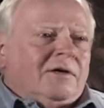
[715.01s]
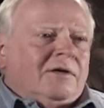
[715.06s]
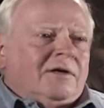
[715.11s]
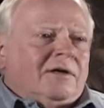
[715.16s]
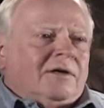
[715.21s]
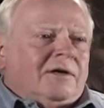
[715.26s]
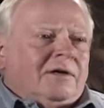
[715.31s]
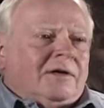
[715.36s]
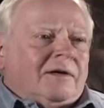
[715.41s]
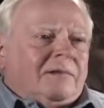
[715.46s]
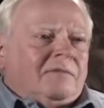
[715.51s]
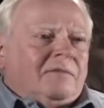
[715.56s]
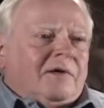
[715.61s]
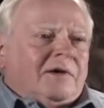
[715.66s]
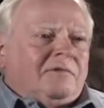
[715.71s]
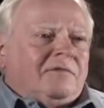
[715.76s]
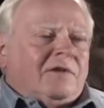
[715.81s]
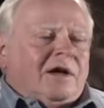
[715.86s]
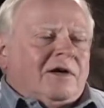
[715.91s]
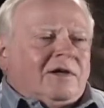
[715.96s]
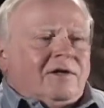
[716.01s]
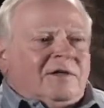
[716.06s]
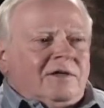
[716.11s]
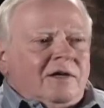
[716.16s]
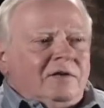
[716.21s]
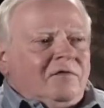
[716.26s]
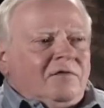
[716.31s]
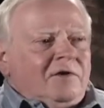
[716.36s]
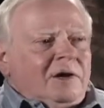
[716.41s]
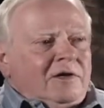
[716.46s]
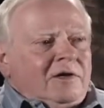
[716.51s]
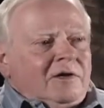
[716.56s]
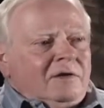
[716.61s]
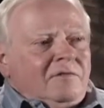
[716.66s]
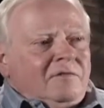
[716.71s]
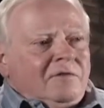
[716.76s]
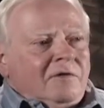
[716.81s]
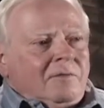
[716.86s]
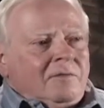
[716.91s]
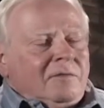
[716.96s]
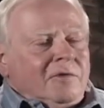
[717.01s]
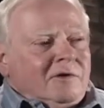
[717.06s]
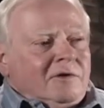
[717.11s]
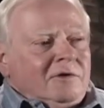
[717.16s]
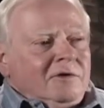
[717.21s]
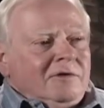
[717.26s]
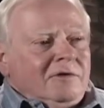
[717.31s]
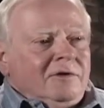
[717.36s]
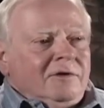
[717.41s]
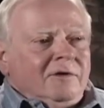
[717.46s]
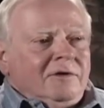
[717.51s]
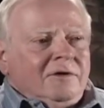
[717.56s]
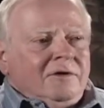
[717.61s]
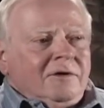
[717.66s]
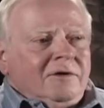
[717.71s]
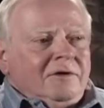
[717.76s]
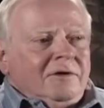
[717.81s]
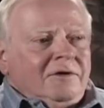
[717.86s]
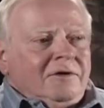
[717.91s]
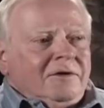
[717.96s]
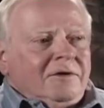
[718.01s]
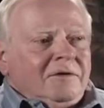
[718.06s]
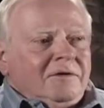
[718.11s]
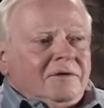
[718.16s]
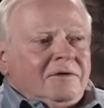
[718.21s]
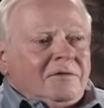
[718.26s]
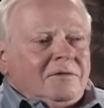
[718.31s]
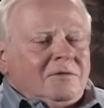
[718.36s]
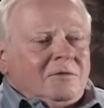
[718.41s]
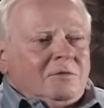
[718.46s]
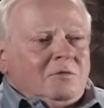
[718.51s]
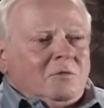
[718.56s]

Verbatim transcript: Uh, I've, I've kind of deviated from the, uh,